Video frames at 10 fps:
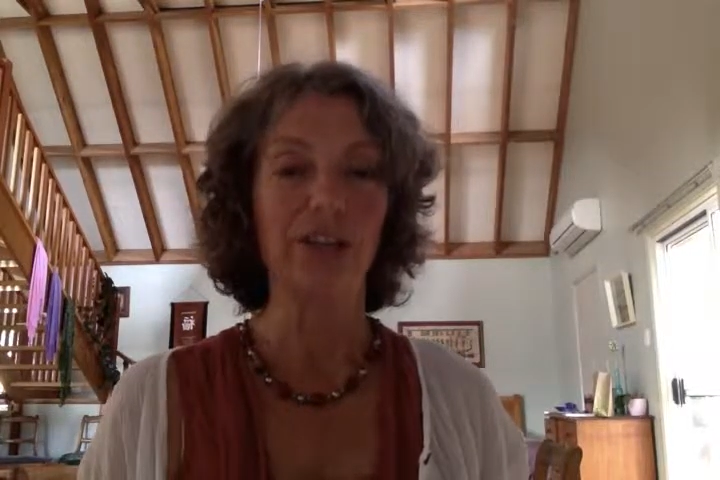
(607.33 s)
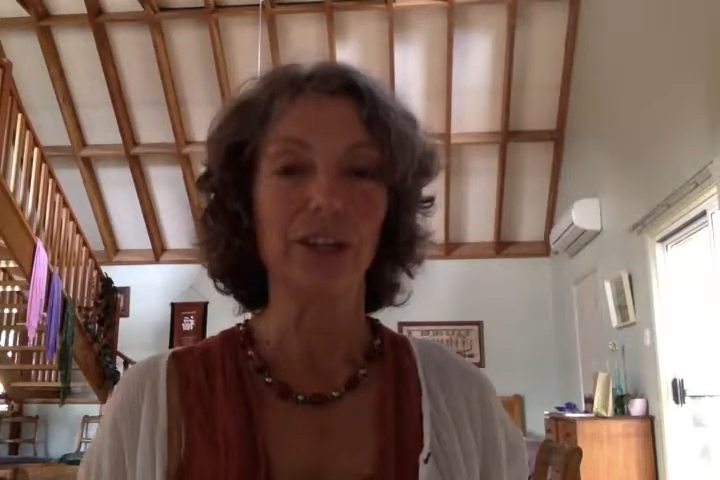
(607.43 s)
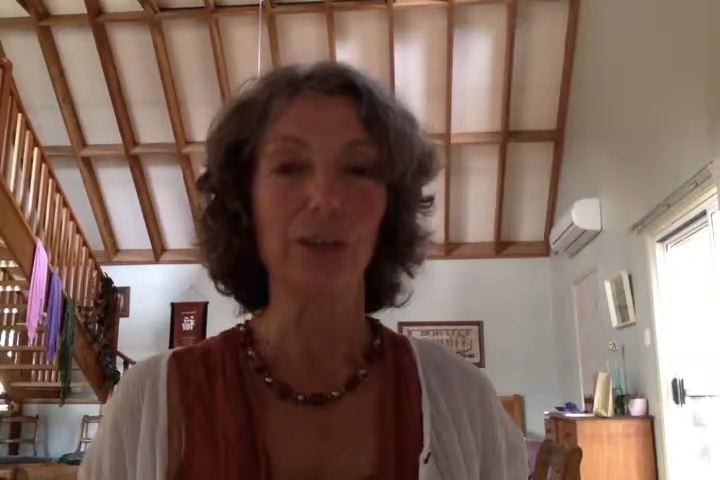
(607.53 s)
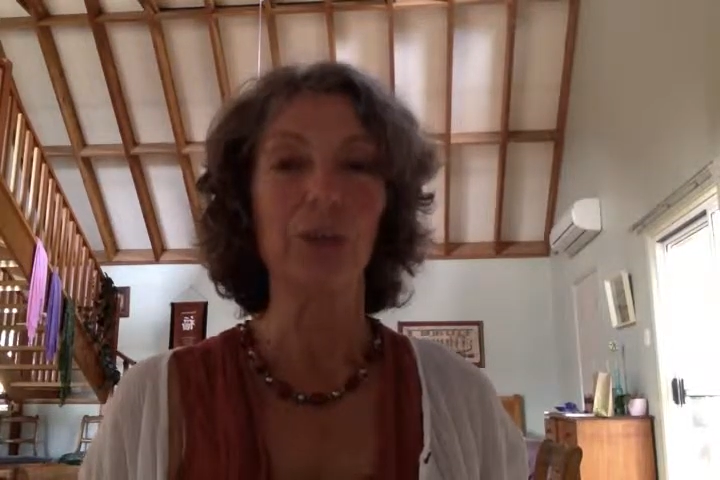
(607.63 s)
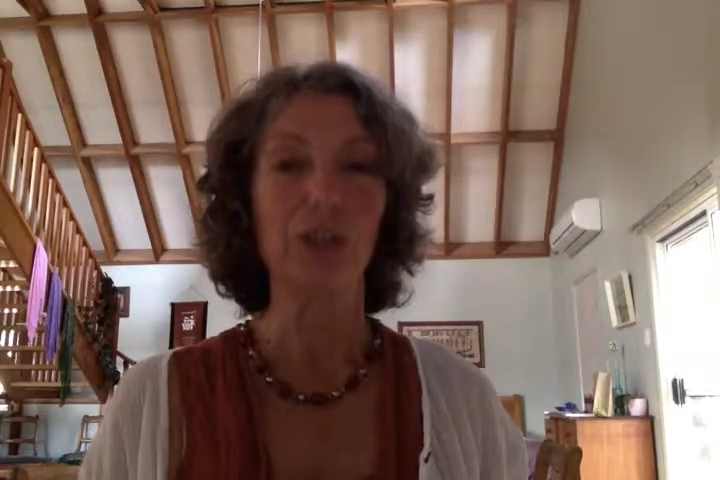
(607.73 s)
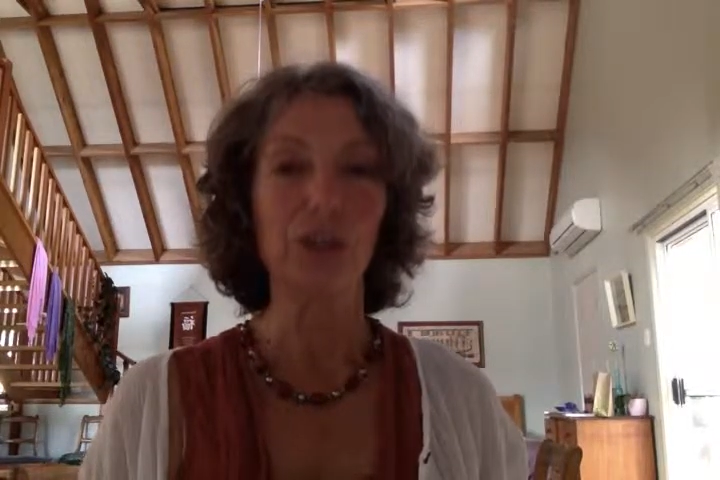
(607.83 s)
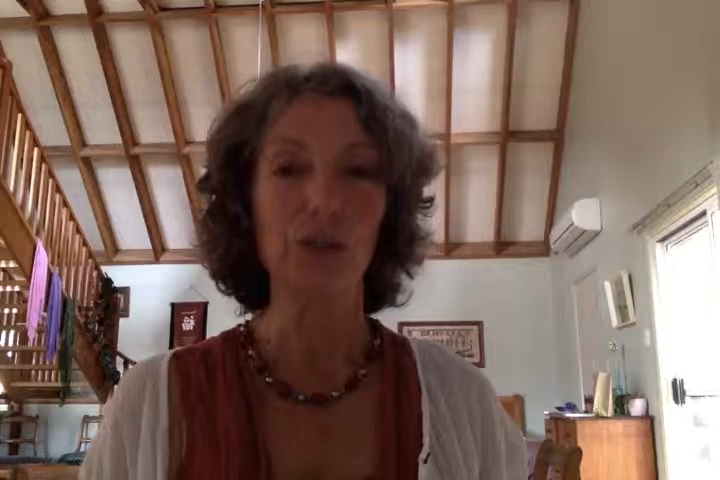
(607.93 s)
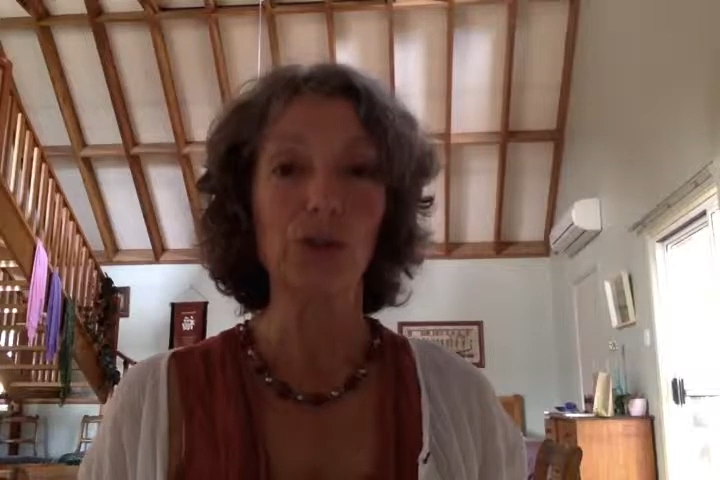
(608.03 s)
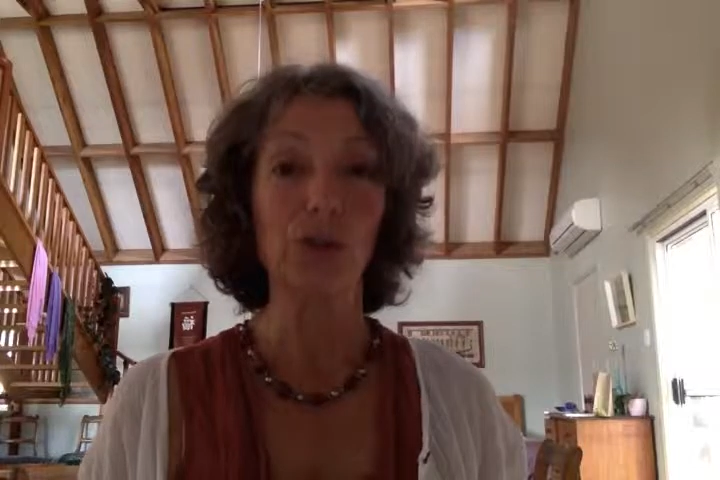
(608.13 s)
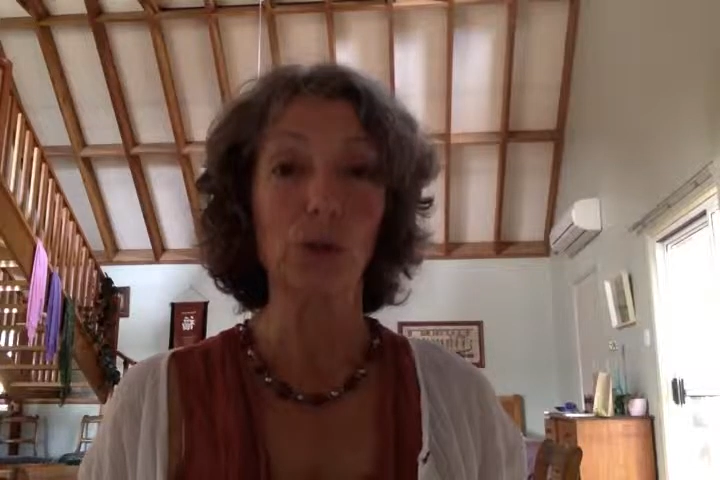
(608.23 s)
that it
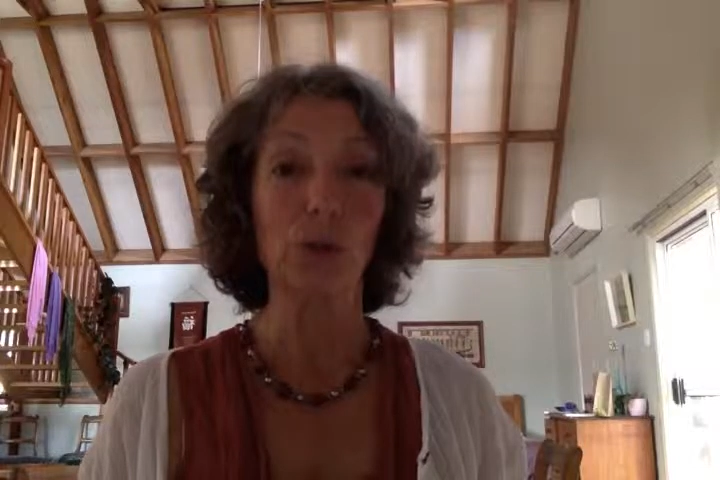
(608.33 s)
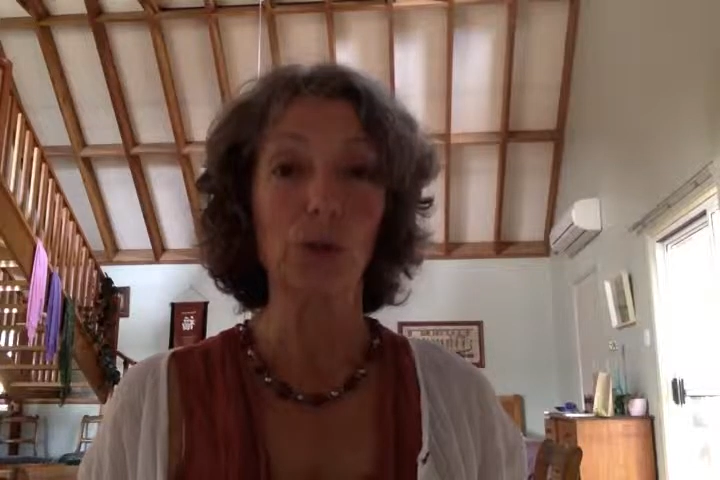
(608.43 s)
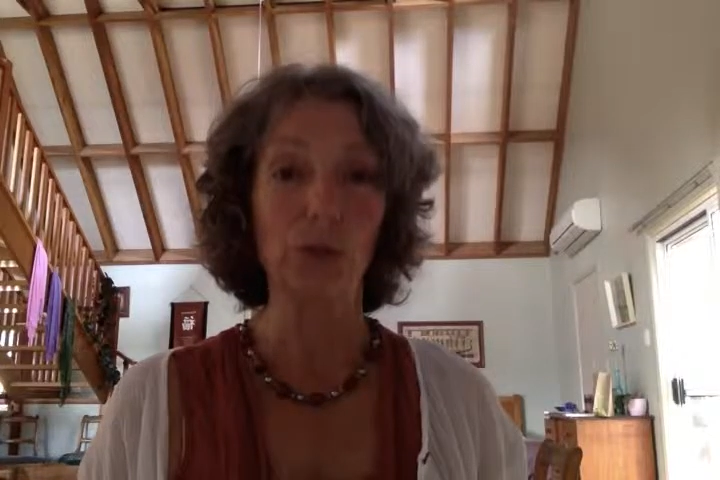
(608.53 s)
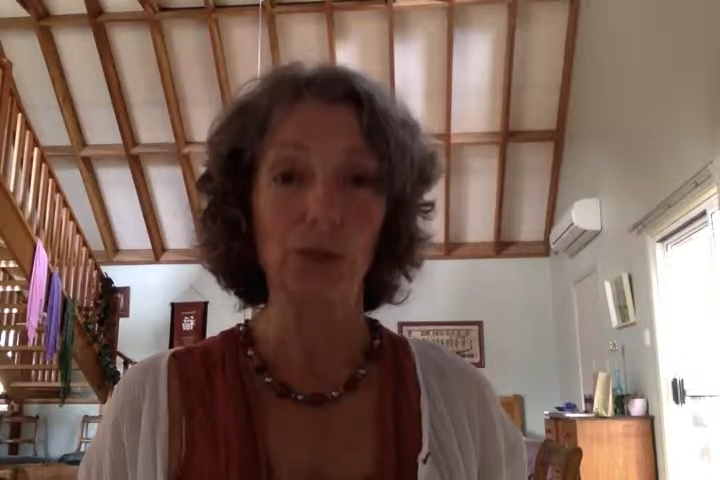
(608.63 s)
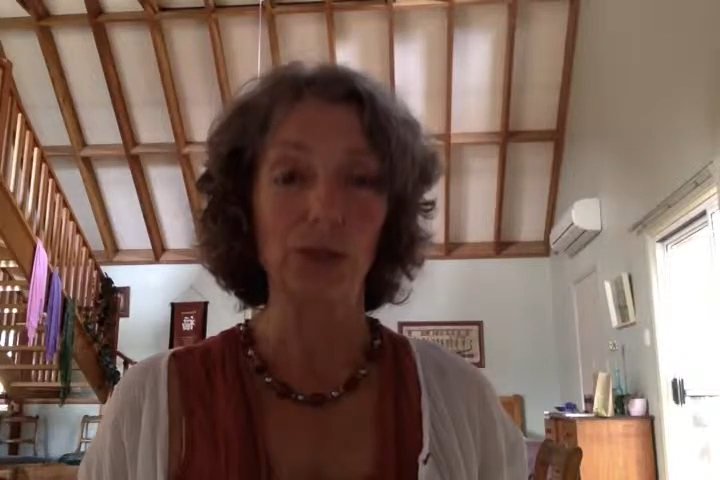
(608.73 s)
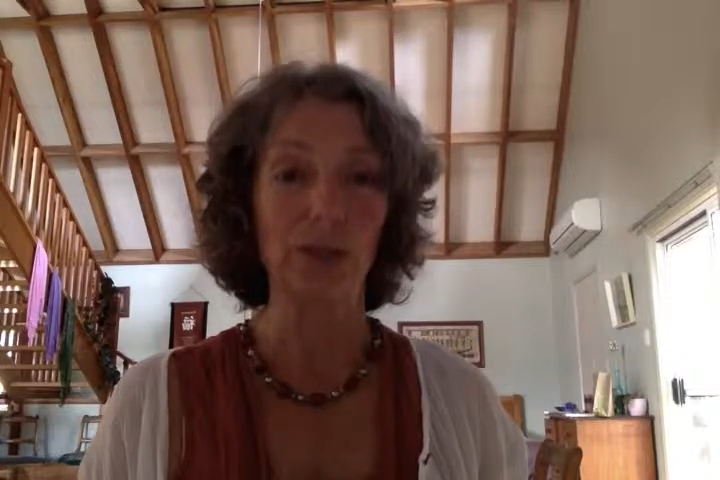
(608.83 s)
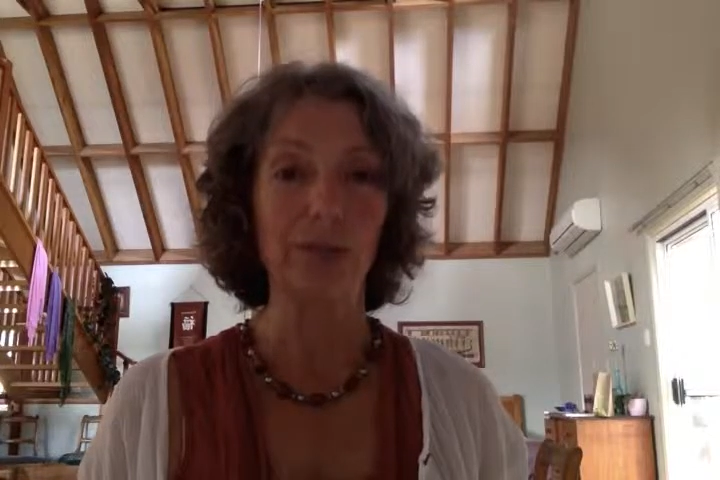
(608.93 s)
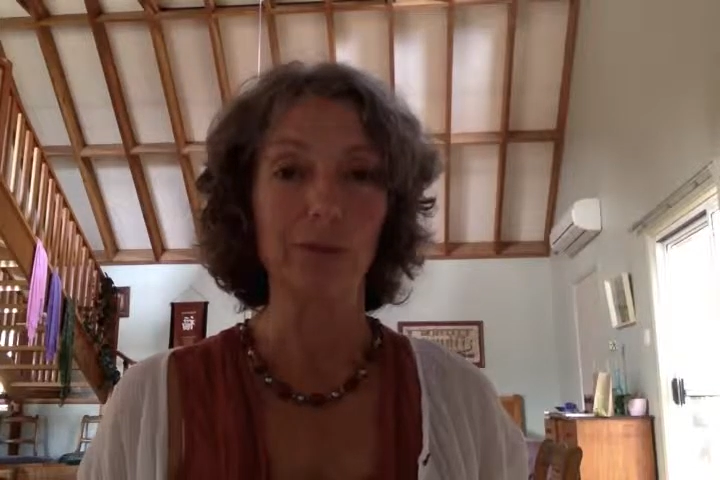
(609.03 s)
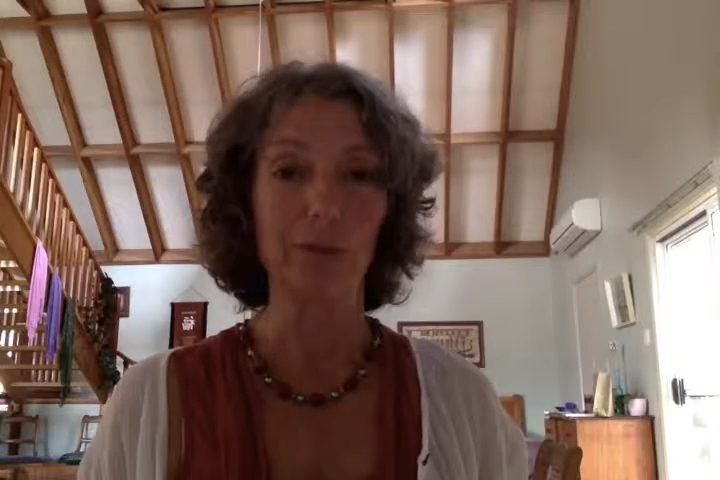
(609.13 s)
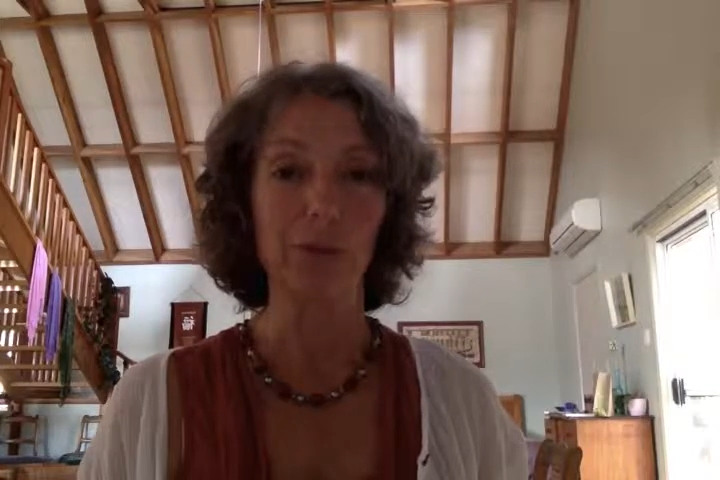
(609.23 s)
reduces cortisol
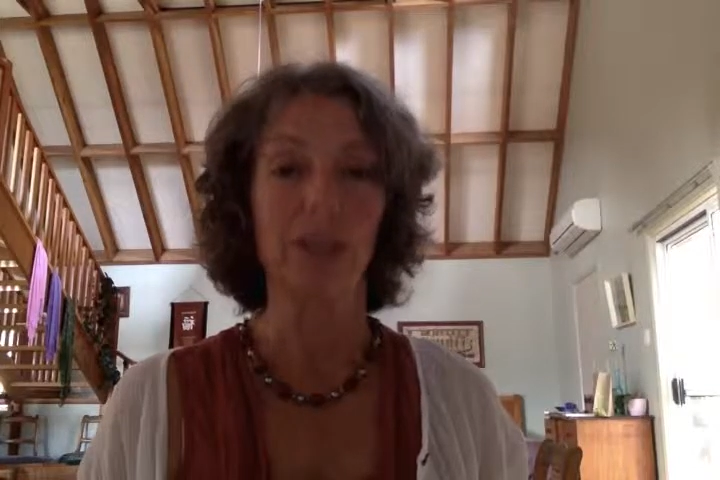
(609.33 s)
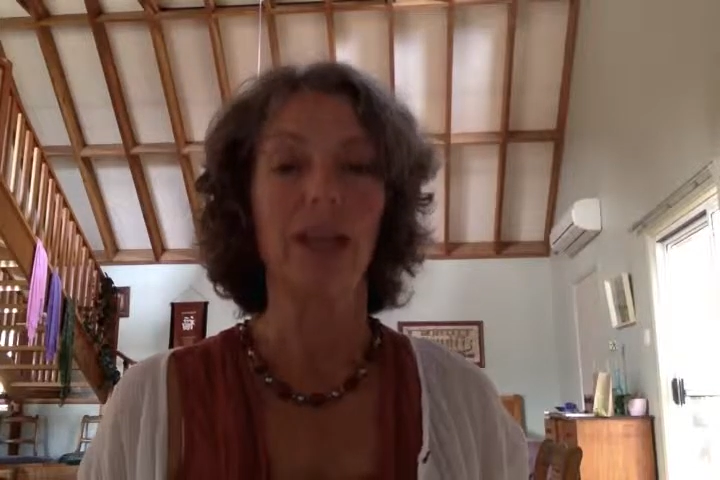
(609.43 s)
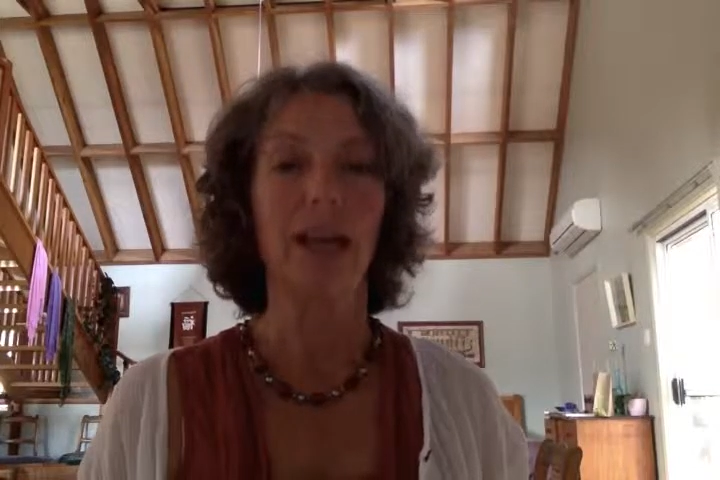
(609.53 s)
levels,